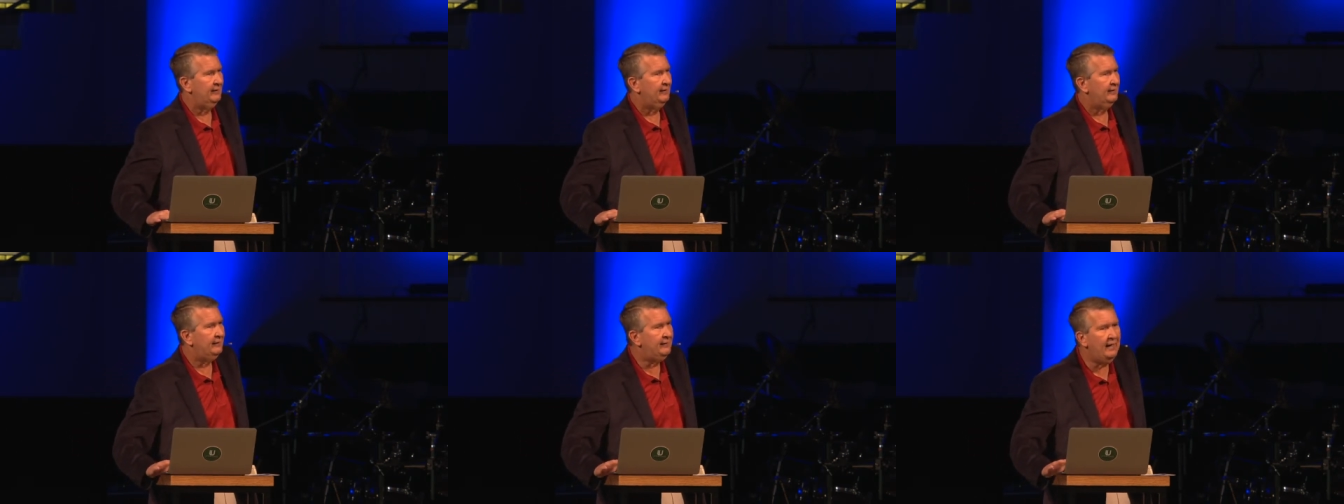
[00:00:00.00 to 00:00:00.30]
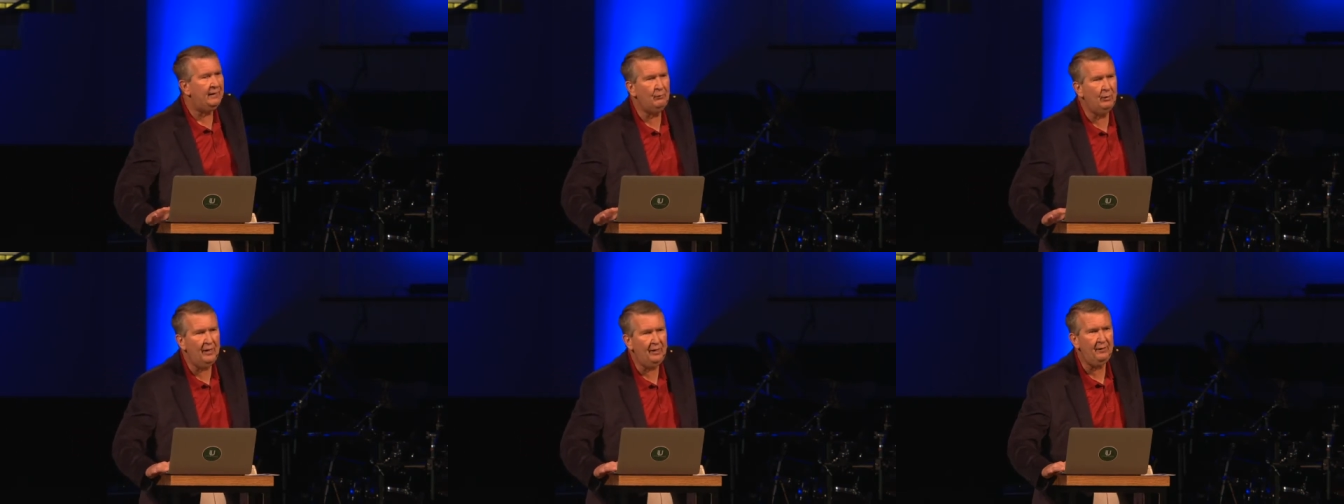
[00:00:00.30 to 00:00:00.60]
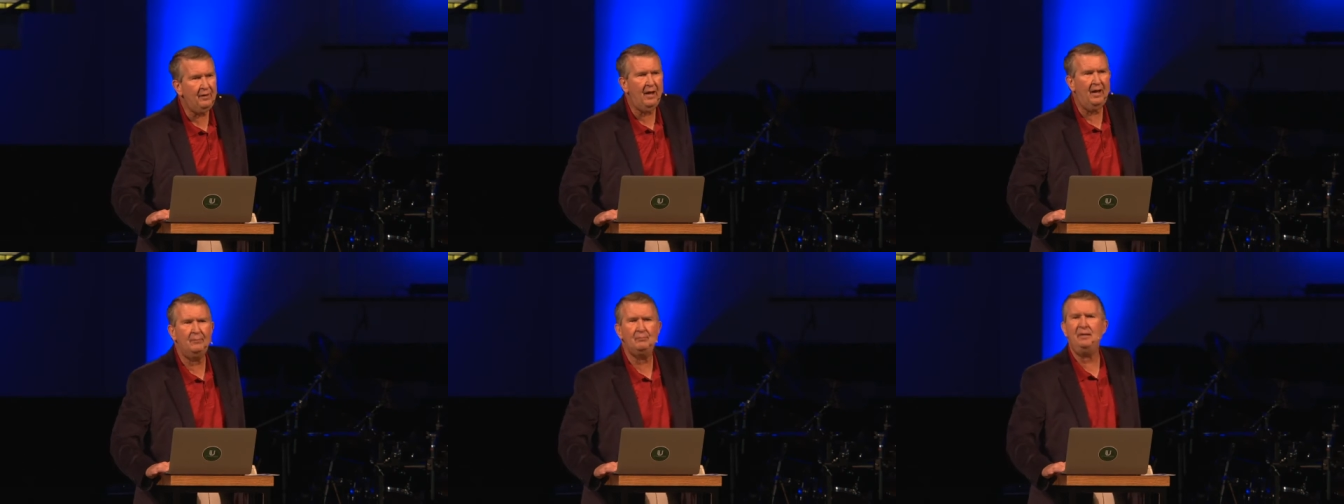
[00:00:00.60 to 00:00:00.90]
They will
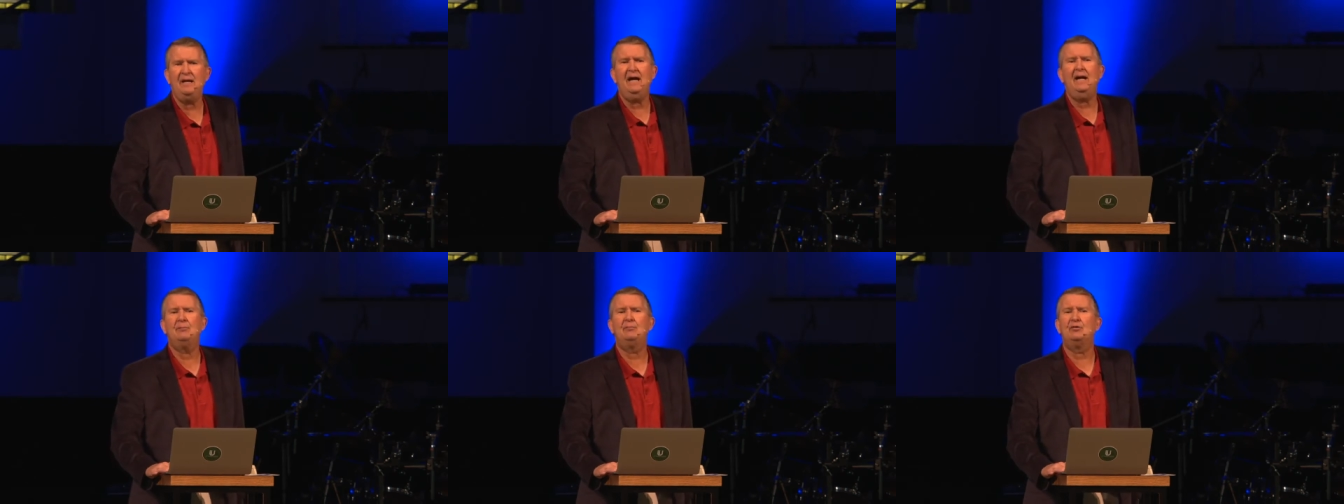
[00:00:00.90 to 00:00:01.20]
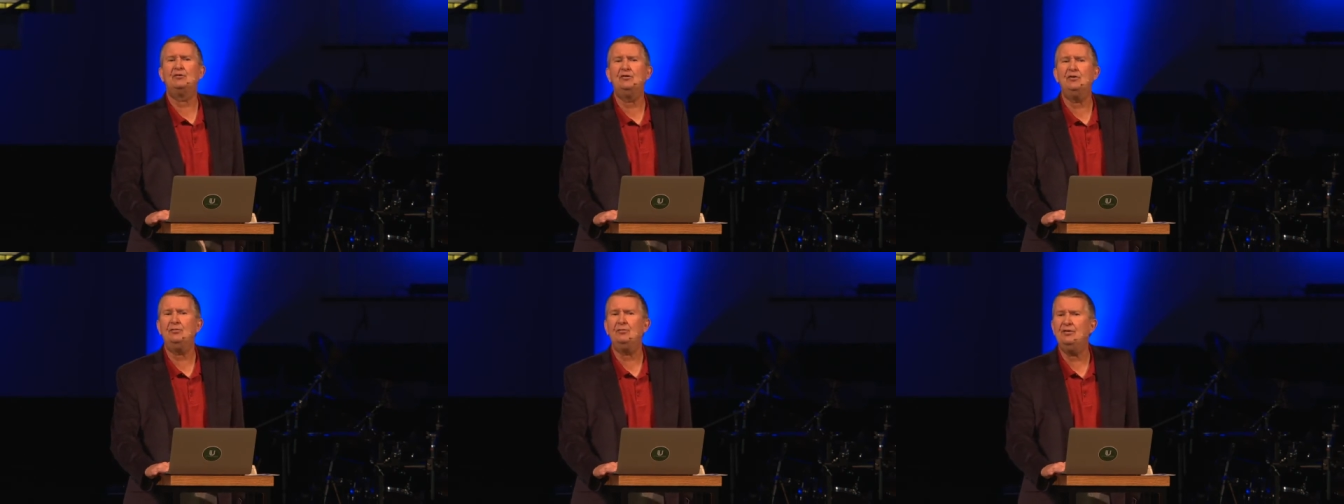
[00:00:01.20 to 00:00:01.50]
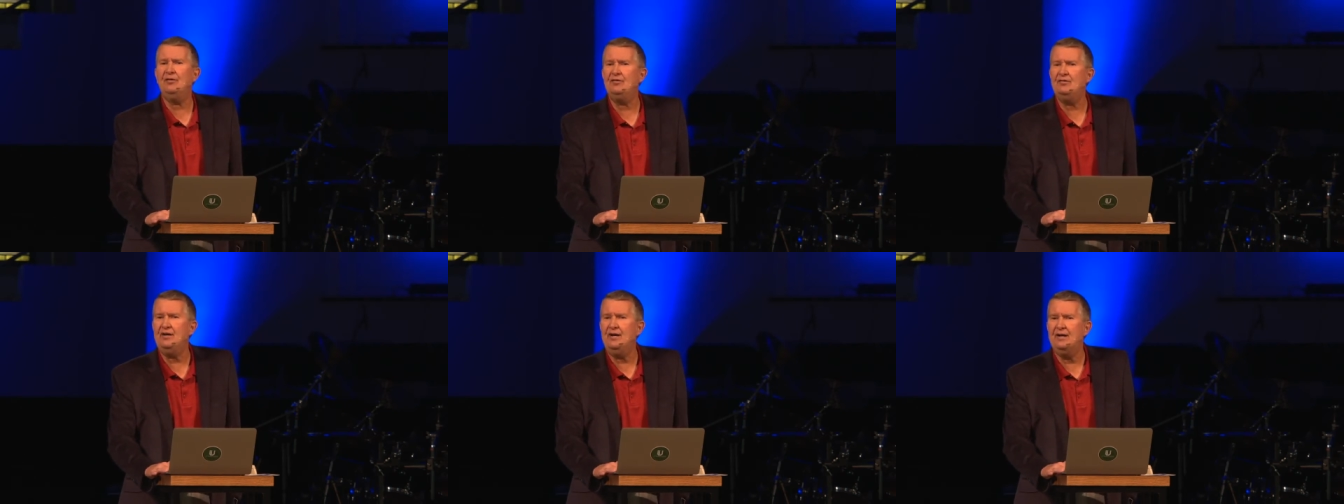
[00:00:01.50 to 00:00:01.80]
not be able to
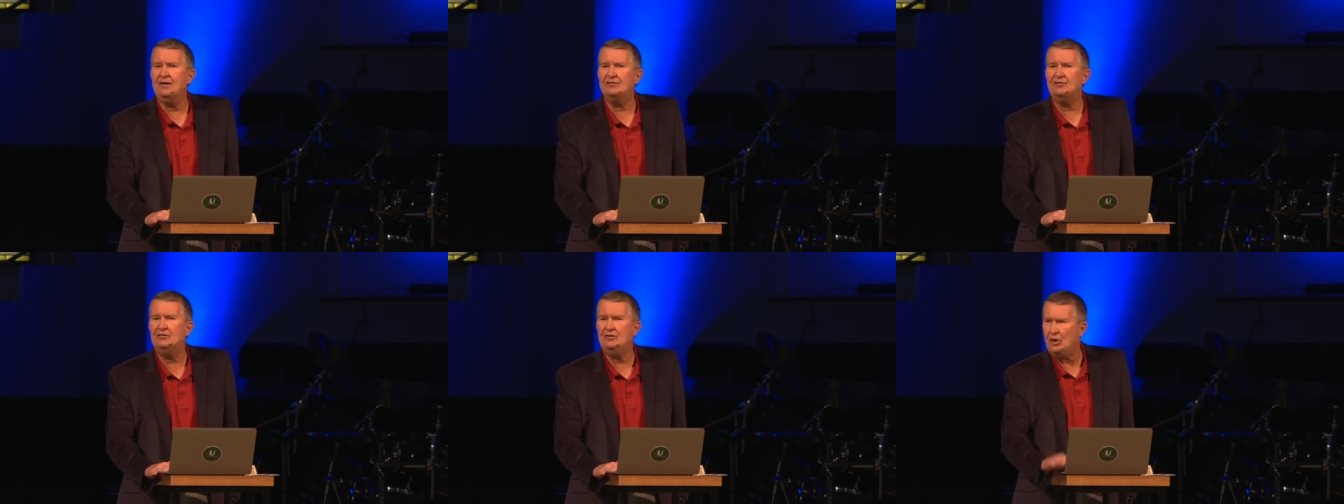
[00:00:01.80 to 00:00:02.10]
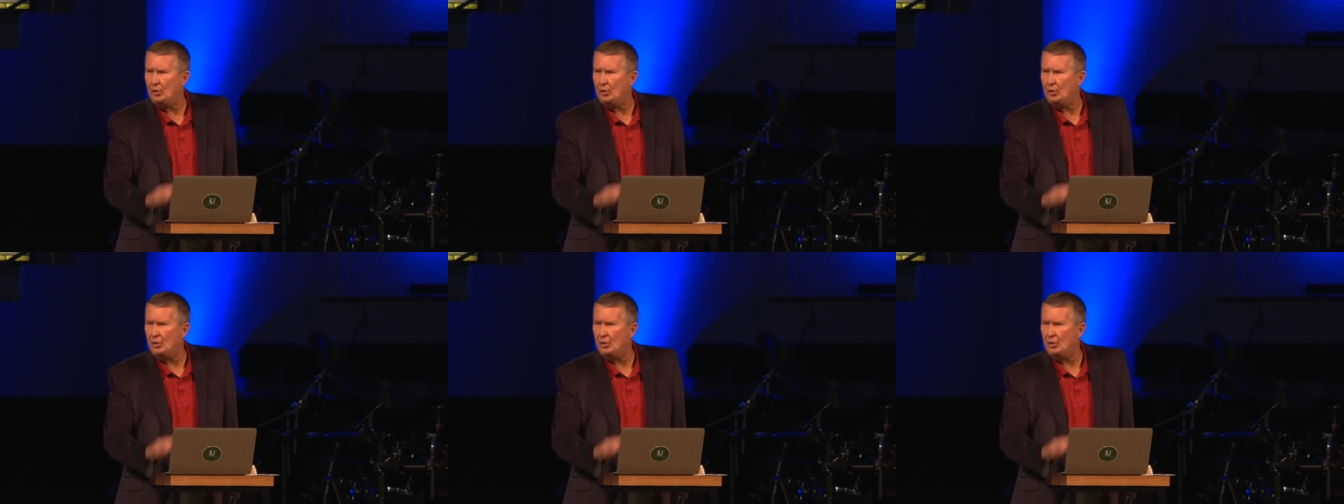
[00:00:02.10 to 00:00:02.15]
resist.